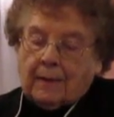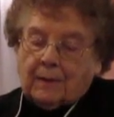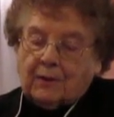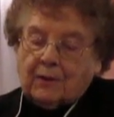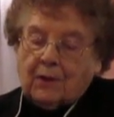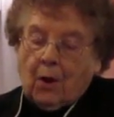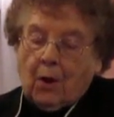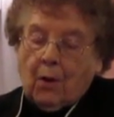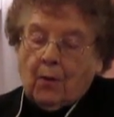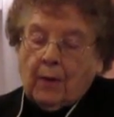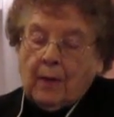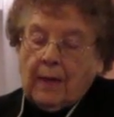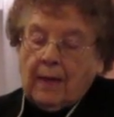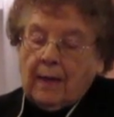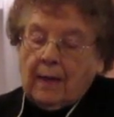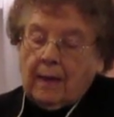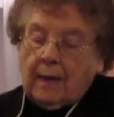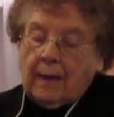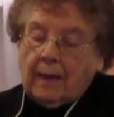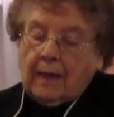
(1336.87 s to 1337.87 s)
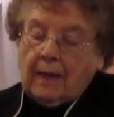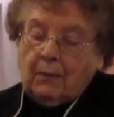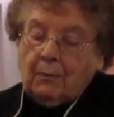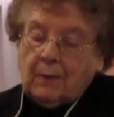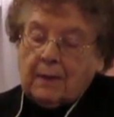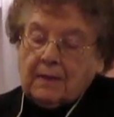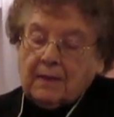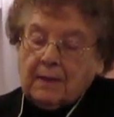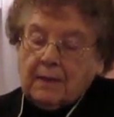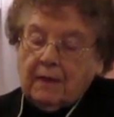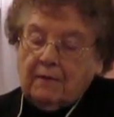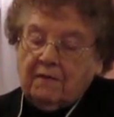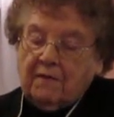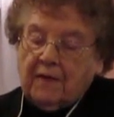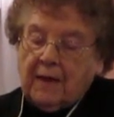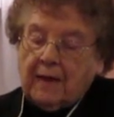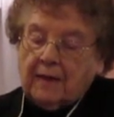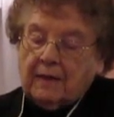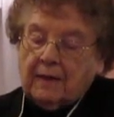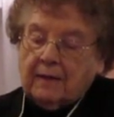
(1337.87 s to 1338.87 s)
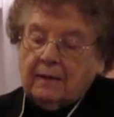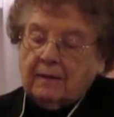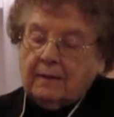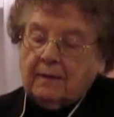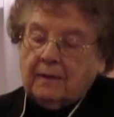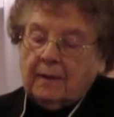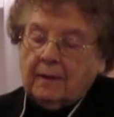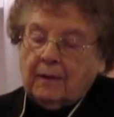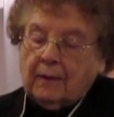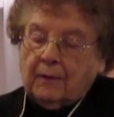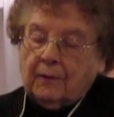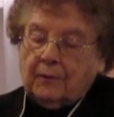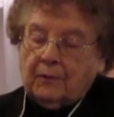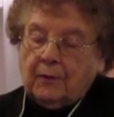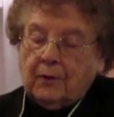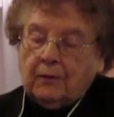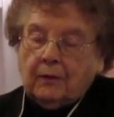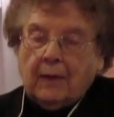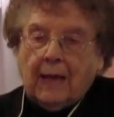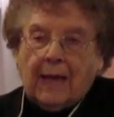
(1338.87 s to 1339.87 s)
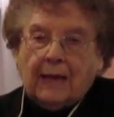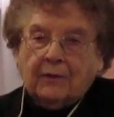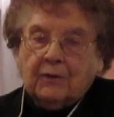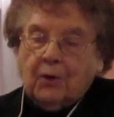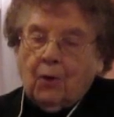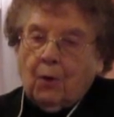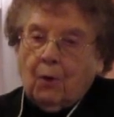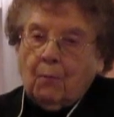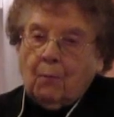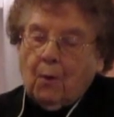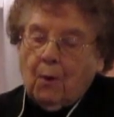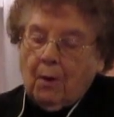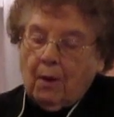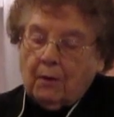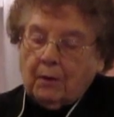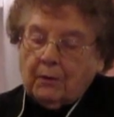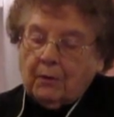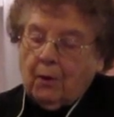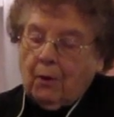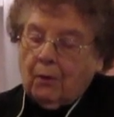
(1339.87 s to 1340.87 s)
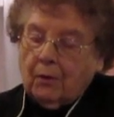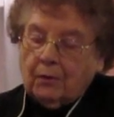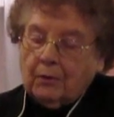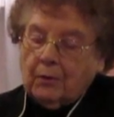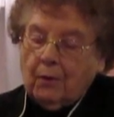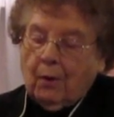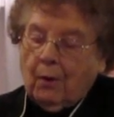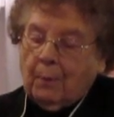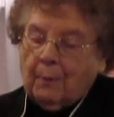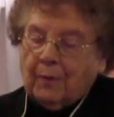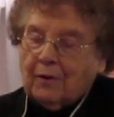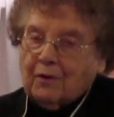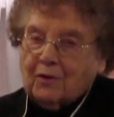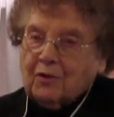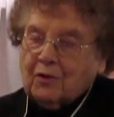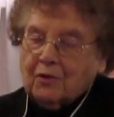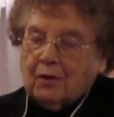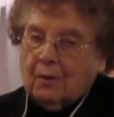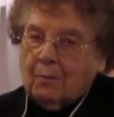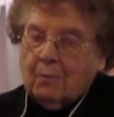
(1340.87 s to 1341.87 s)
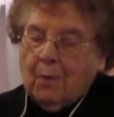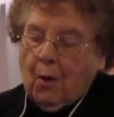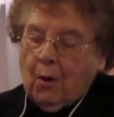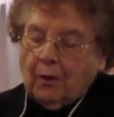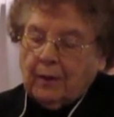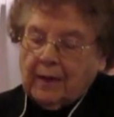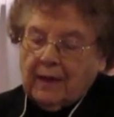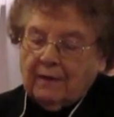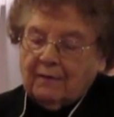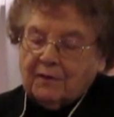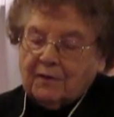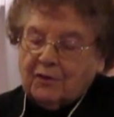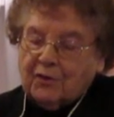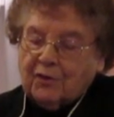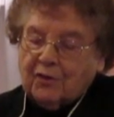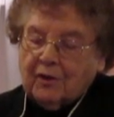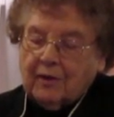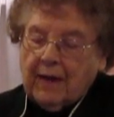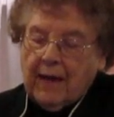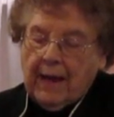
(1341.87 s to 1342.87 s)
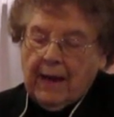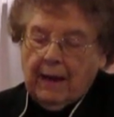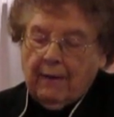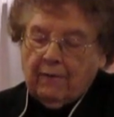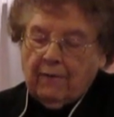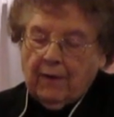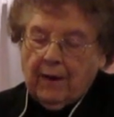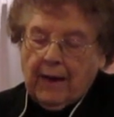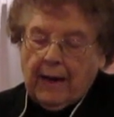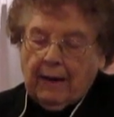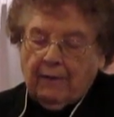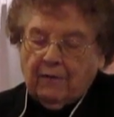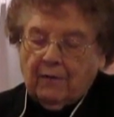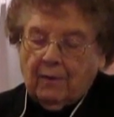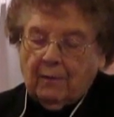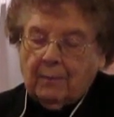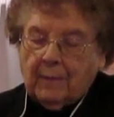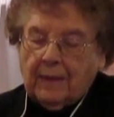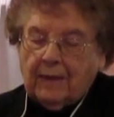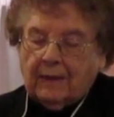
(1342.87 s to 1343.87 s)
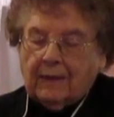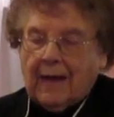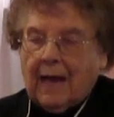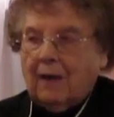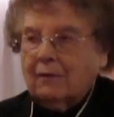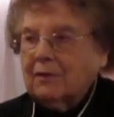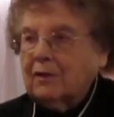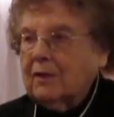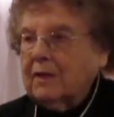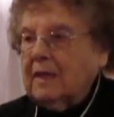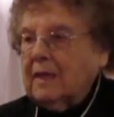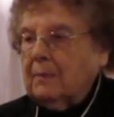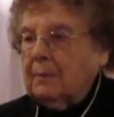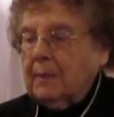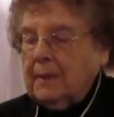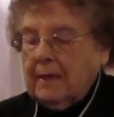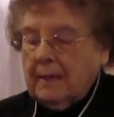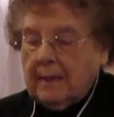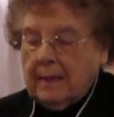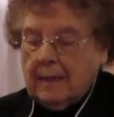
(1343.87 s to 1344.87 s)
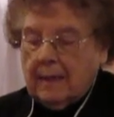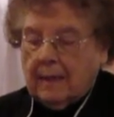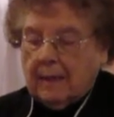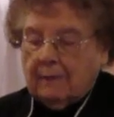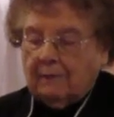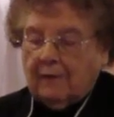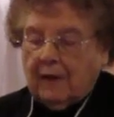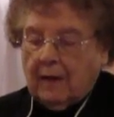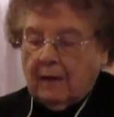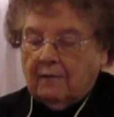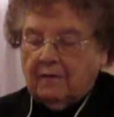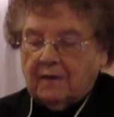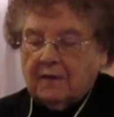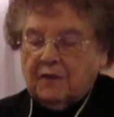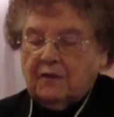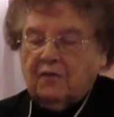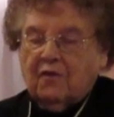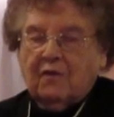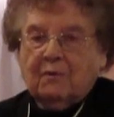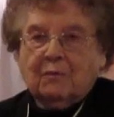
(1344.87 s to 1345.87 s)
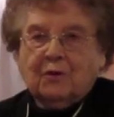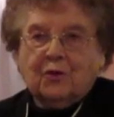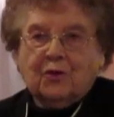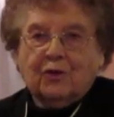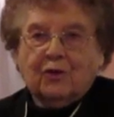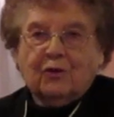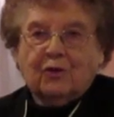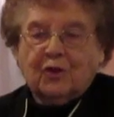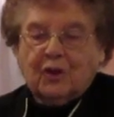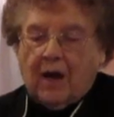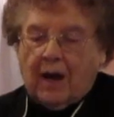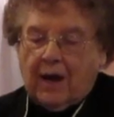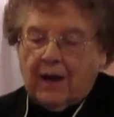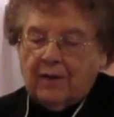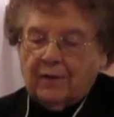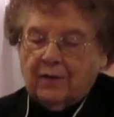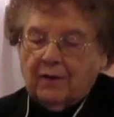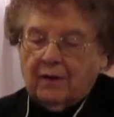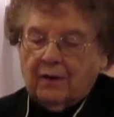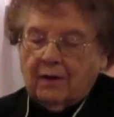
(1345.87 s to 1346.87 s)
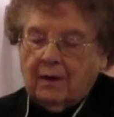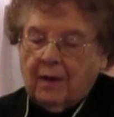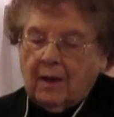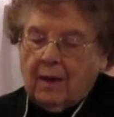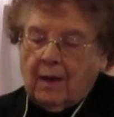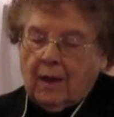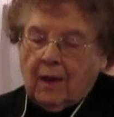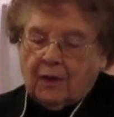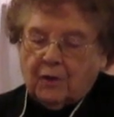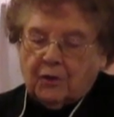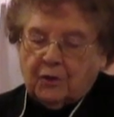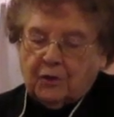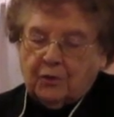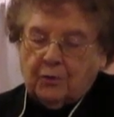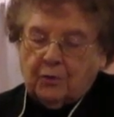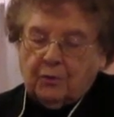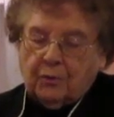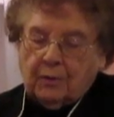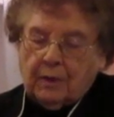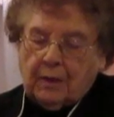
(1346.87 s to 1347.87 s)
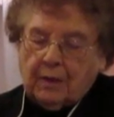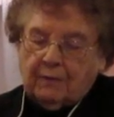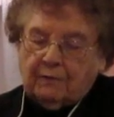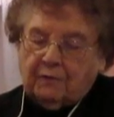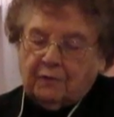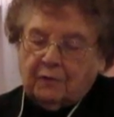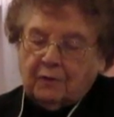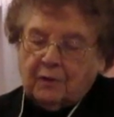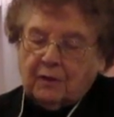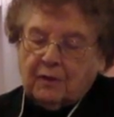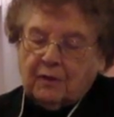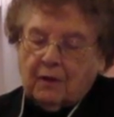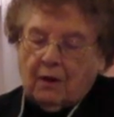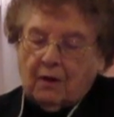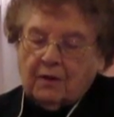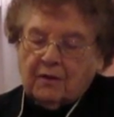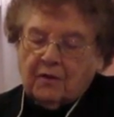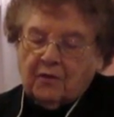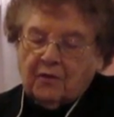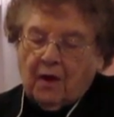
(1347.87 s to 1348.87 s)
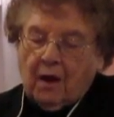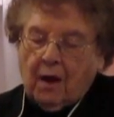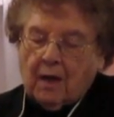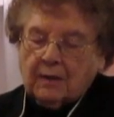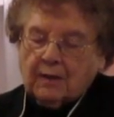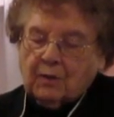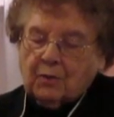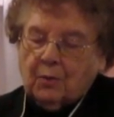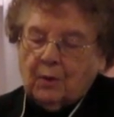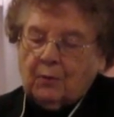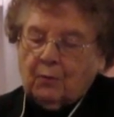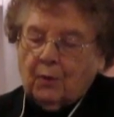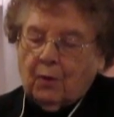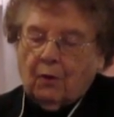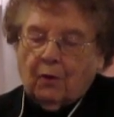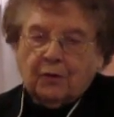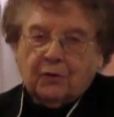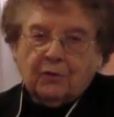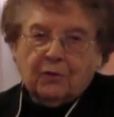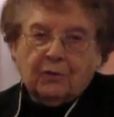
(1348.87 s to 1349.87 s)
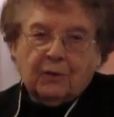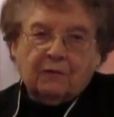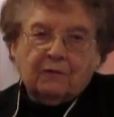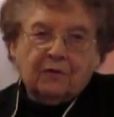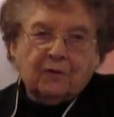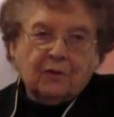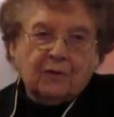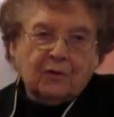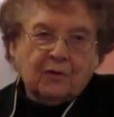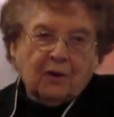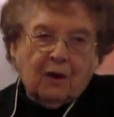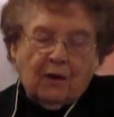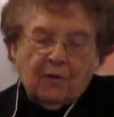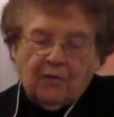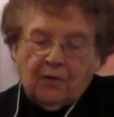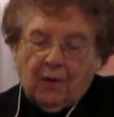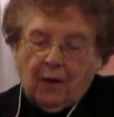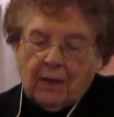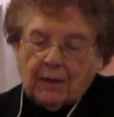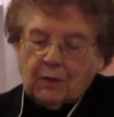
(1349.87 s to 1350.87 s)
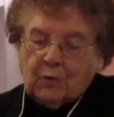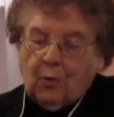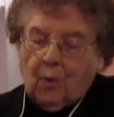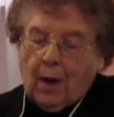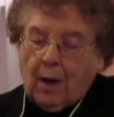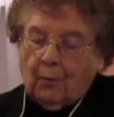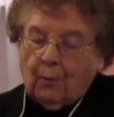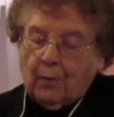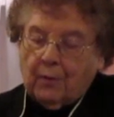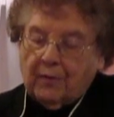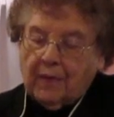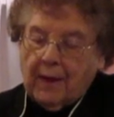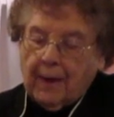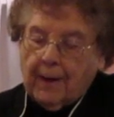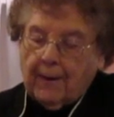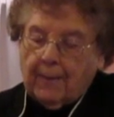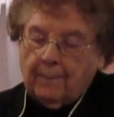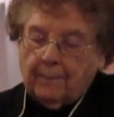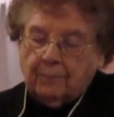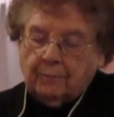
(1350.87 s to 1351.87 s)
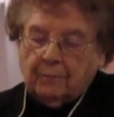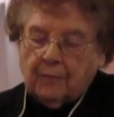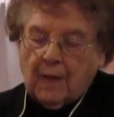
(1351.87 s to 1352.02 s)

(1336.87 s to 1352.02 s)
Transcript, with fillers: So he wasn't offended, and no, more, no, no personal motives should ever, ever be allowed to keep any of, of us from church either to influence our thoughts when, or to influence our thoughts while we're there.